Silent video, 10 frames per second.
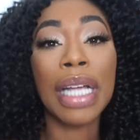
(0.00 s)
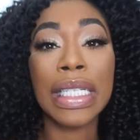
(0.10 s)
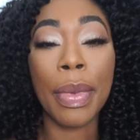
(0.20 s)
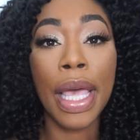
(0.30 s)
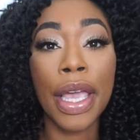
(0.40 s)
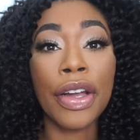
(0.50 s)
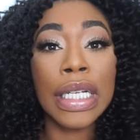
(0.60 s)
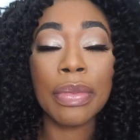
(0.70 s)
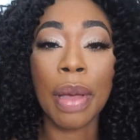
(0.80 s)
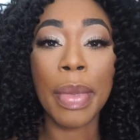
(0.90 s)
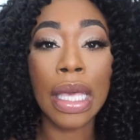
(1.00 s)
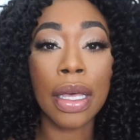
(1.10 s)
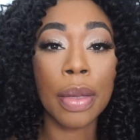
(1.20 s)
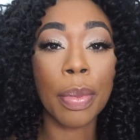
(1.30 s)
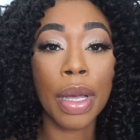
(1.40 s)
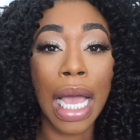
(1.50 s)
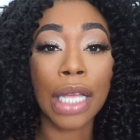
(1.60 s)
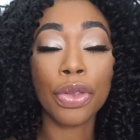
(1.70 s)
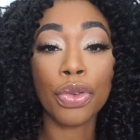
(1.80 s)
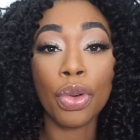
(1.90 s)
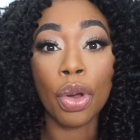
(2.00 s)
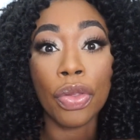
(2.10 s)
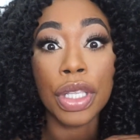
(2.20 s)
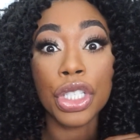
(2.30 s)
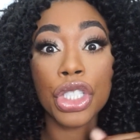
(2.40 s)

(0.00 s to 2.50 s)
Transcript: Did my hair, did my makeup. I threw on this